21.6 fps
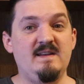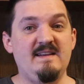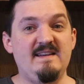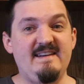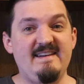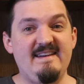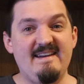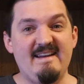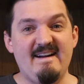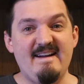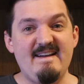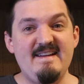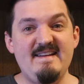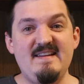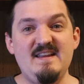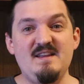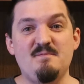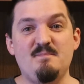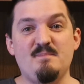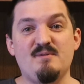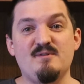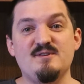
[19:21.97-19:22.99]

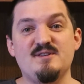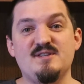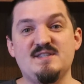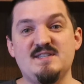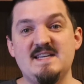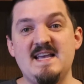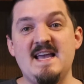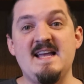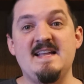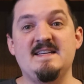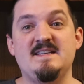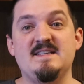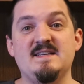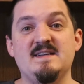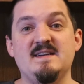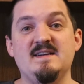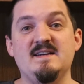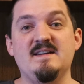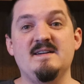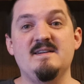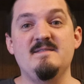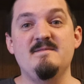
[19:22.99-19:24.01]
90%
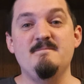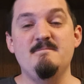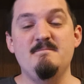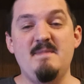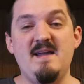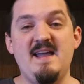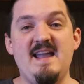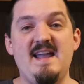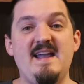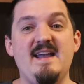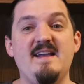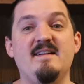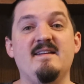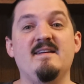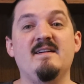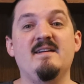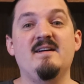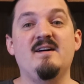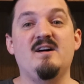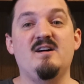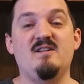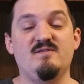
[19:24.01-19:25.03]
made
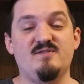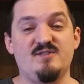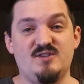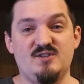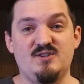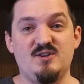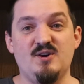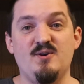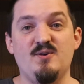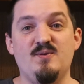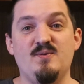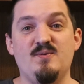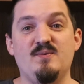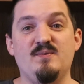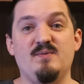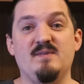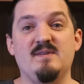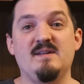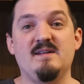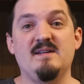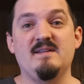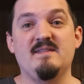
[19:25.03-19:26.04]
of
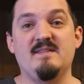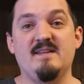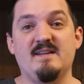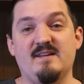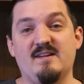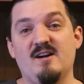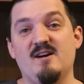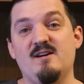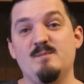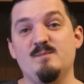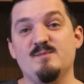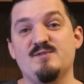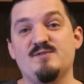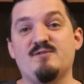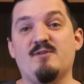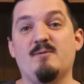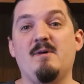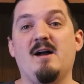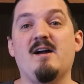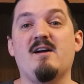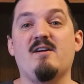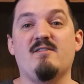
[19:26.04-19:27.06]
stone that comes
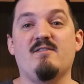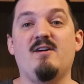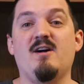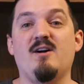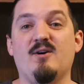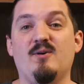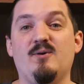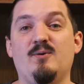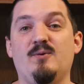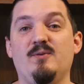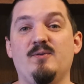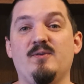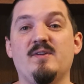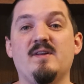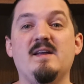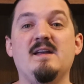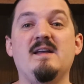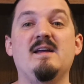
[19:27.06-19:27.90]
from Iron Rock Hold.